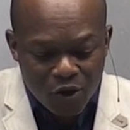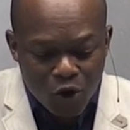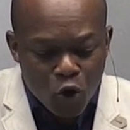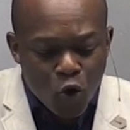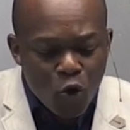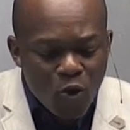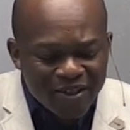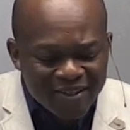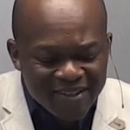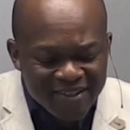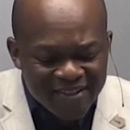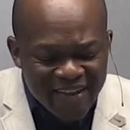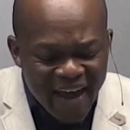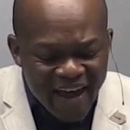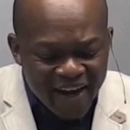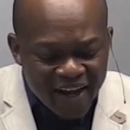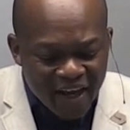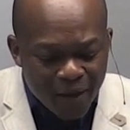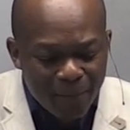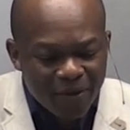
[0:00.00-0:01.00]
Who is
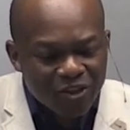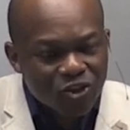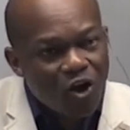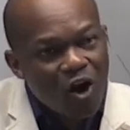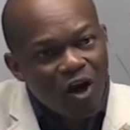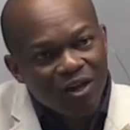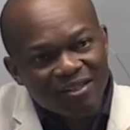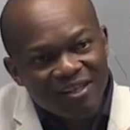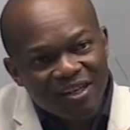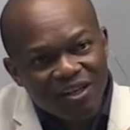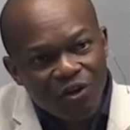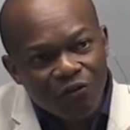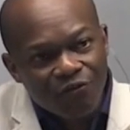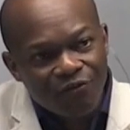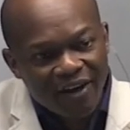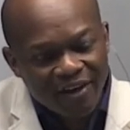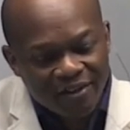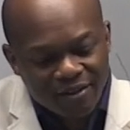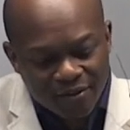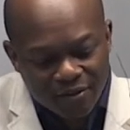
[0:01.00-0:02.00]
selling but can't
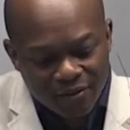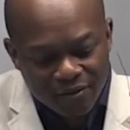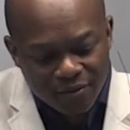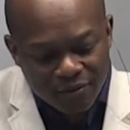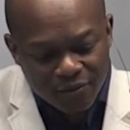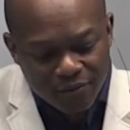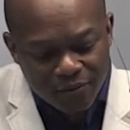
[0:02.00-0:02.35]
innovate?